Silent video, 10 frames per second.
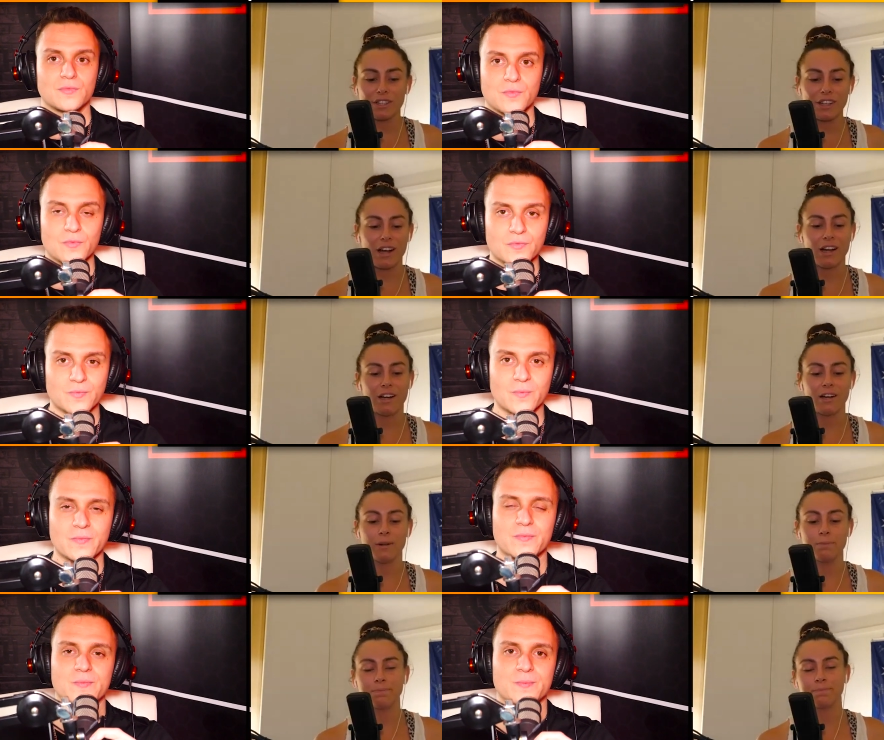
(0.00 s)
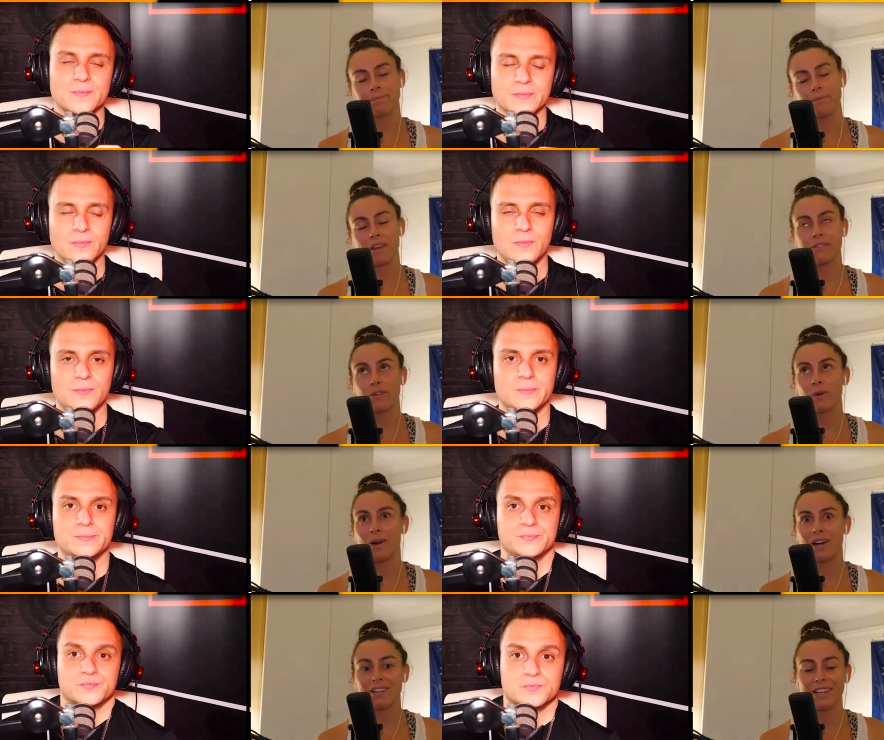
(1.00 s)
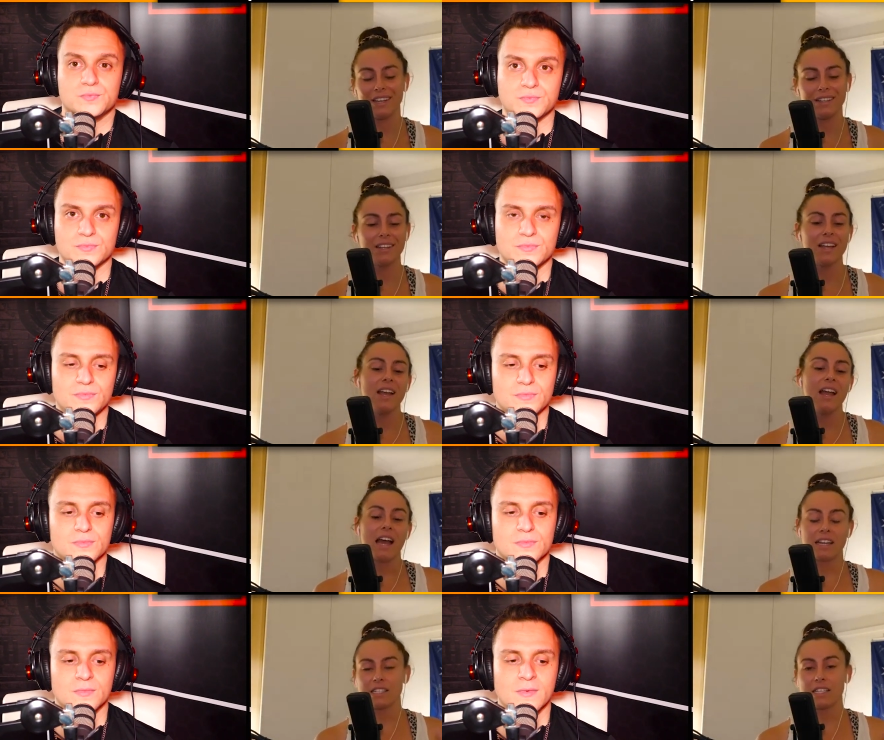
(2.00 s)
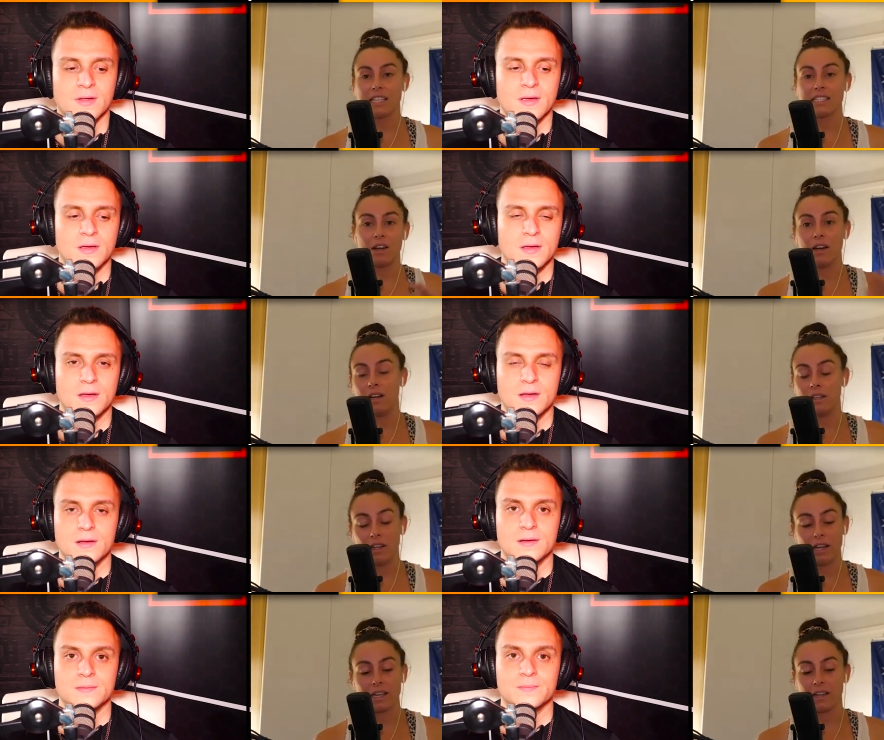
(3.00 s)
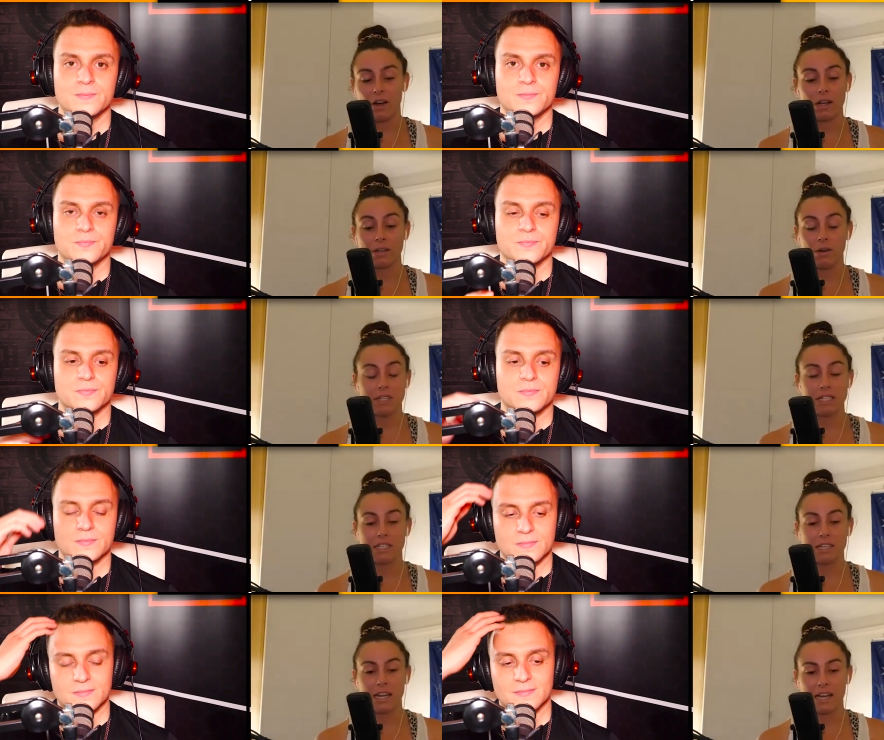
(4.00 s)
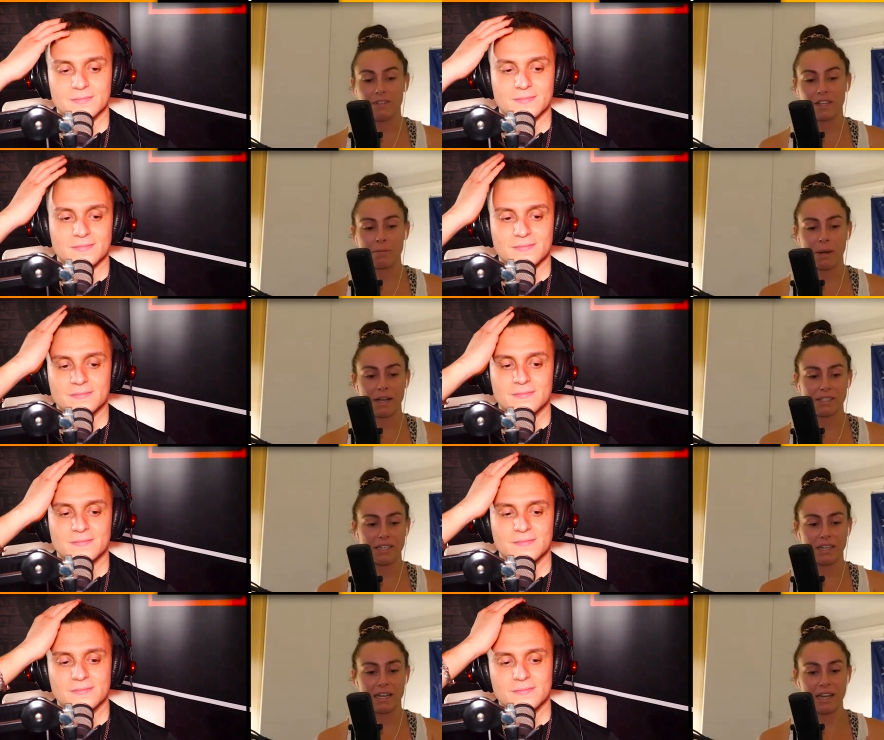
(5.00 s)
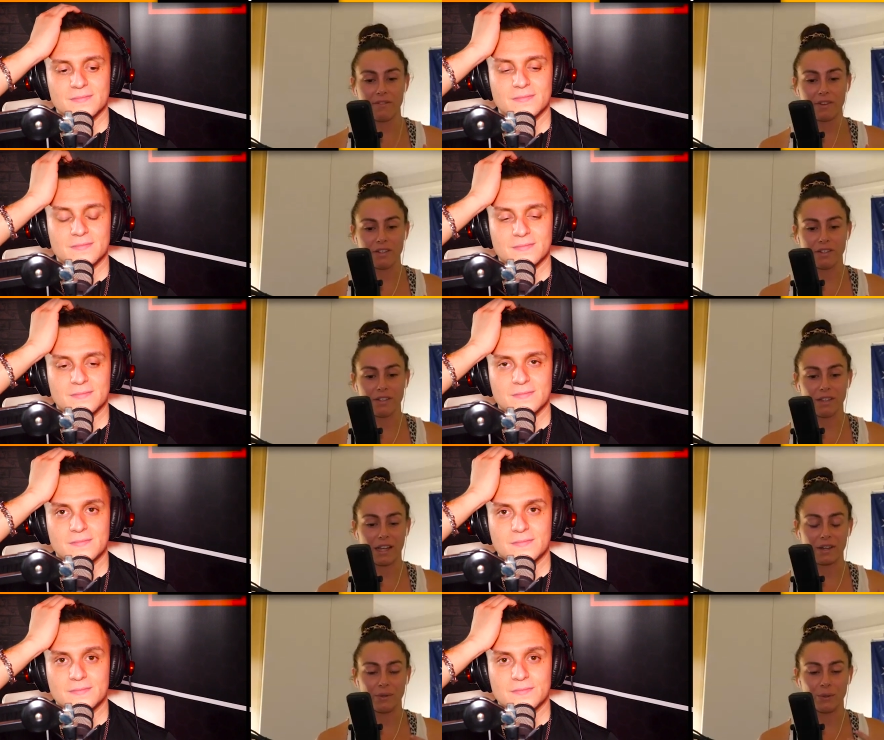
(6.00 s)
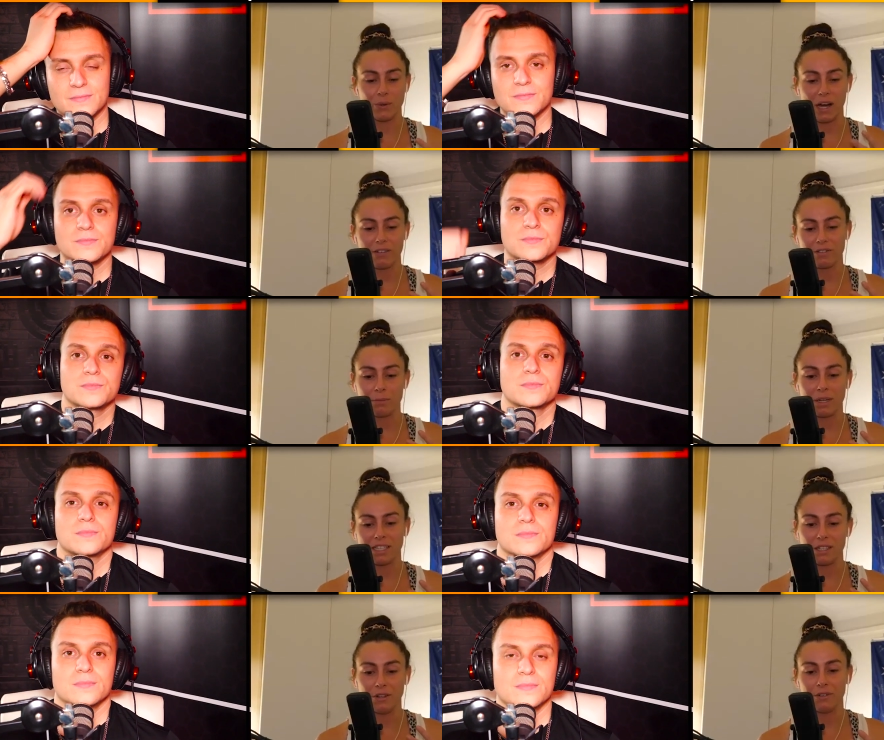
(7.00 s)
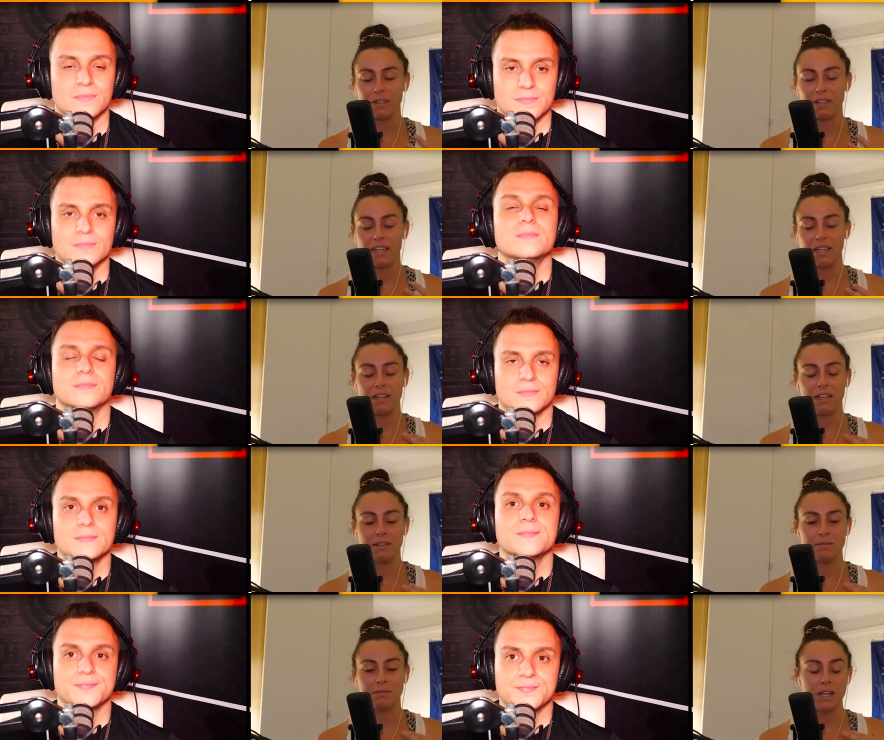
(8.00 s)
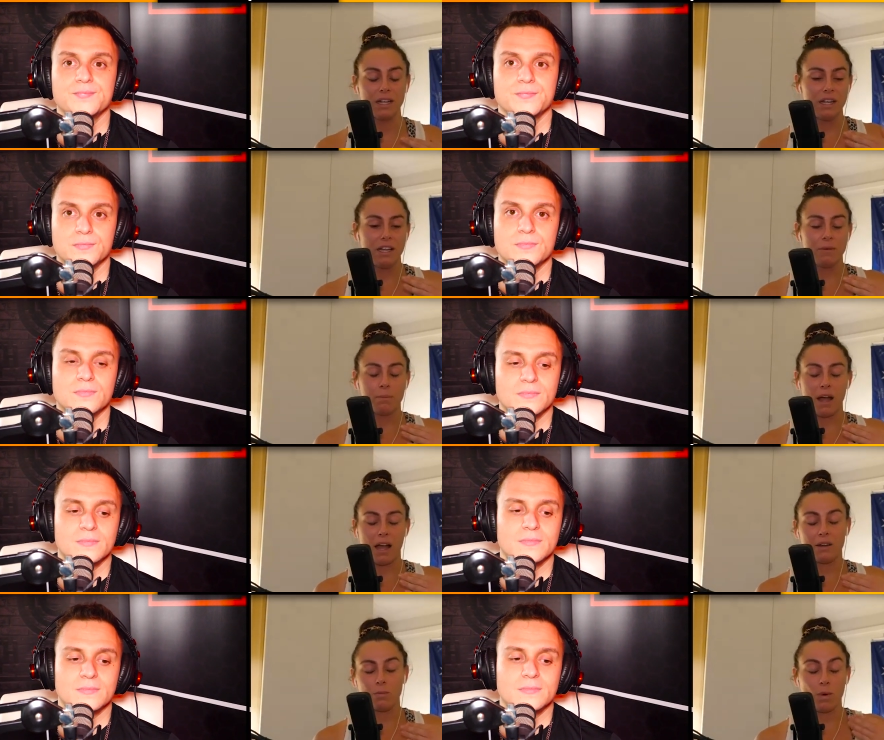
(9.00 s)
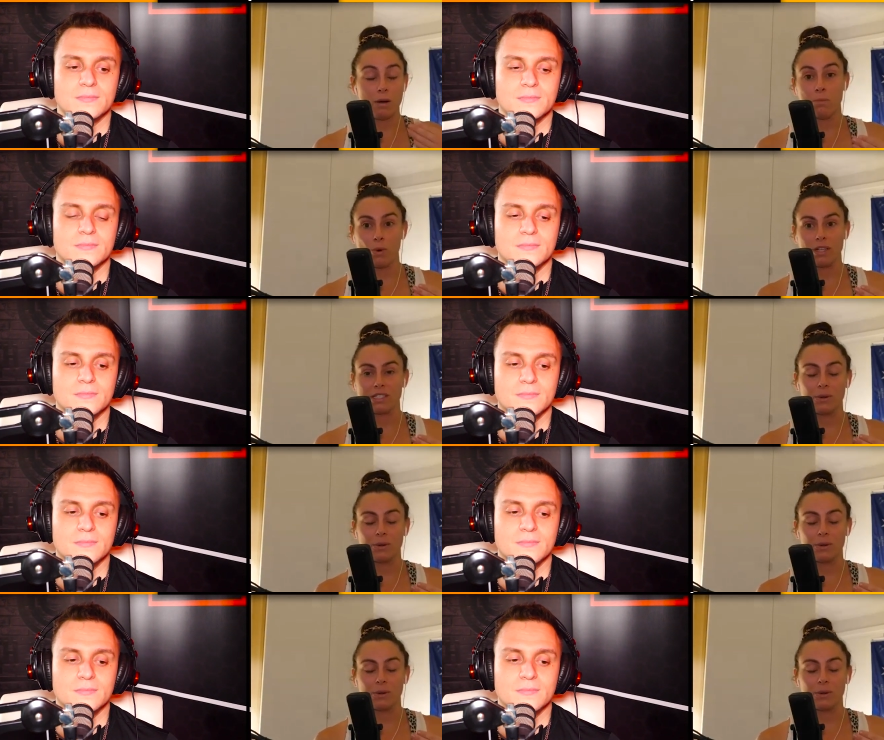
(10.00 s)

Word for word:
Speaker 1: um, for mm-hmm. a while there. And as I said, I like I, I didn't have the capacity to even like look after myself at, at at one point. So it